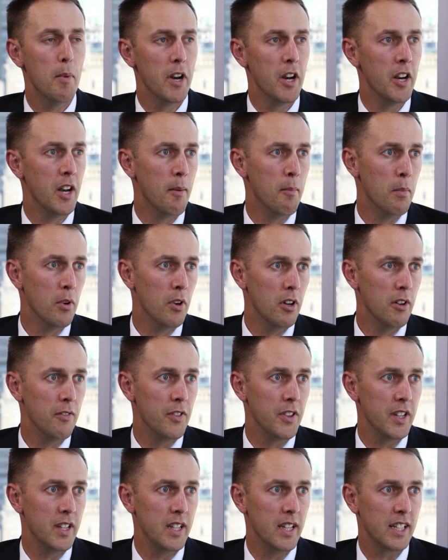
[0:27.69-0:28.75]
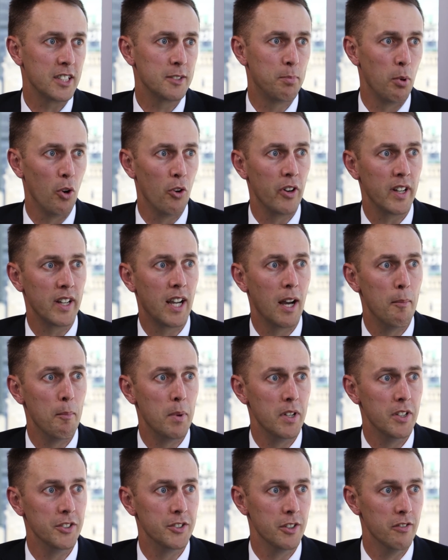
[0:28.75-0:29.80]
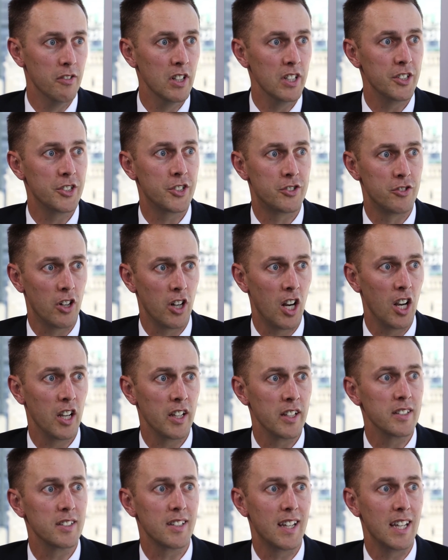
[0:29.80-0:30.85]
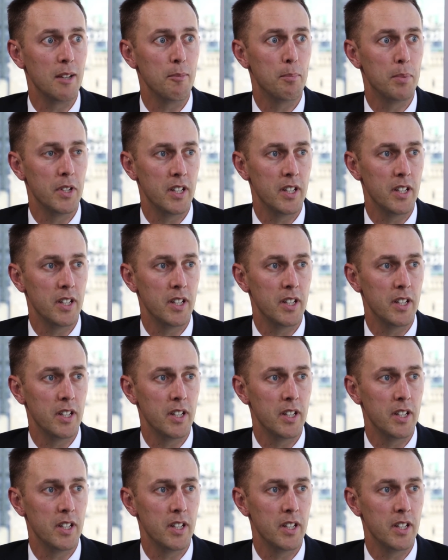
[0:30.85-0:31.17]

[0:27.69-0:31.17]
But a number of the exploring companies are really struggling to keep